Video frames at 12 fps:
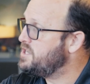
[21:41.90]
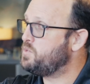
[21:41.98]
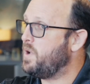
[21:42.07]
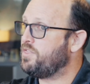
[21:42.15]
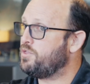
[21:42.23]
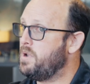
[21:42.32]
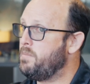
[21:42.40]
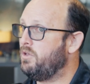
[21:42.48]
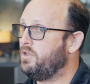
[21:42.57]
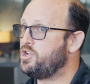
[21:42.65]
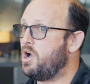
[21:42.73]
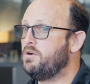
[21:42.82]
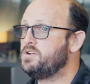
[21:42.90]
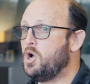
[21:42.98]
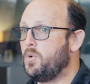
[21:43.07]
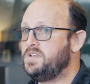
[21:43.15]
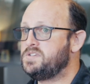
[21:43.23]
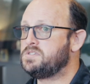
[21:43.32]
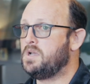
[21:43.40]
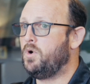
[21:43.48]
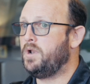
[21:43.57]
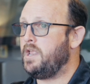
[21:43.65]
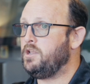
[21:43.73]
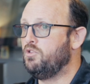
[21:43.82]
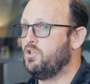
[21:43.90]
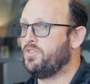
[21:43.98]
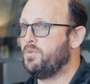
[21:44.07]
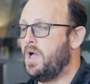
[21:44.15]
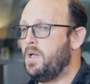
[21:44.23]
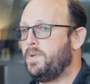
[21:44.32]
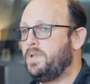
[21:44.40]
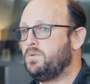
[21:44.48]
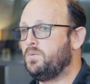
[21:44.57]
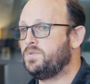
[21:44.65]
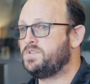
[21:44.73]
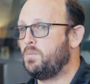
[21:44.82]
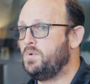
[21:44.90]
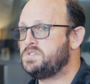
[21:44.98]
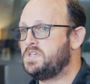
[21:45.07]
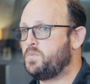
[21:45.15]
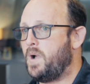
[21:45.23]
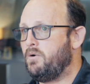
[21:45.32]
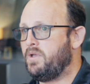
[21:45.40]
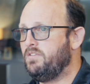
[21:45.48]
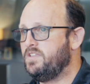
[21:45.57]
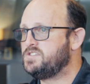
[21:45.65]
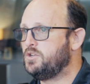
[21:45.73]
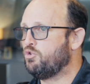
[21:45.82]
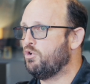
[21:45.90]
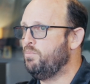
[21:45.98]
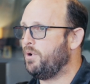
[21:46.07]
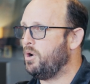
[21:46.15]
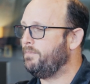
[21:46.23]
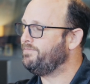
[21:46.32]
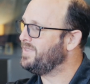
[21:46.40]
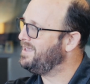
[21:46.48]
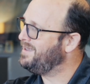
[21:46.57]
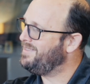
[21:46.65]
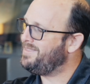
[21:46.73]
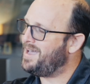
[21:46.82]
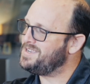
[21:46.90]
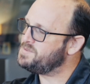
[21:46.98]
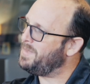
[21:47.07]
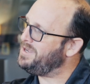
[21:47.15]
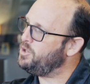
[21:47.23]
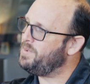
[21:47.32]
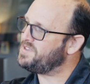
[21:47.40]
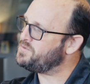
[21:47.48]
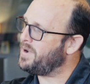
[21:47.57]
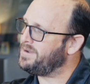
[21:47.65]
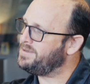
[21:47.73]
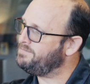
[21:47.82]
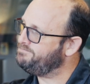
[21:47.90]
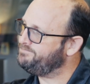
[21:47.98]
So we have $3 million going to someone, and you look them up, and someone says, "Wow, he lives in a group home." That is my new best friend.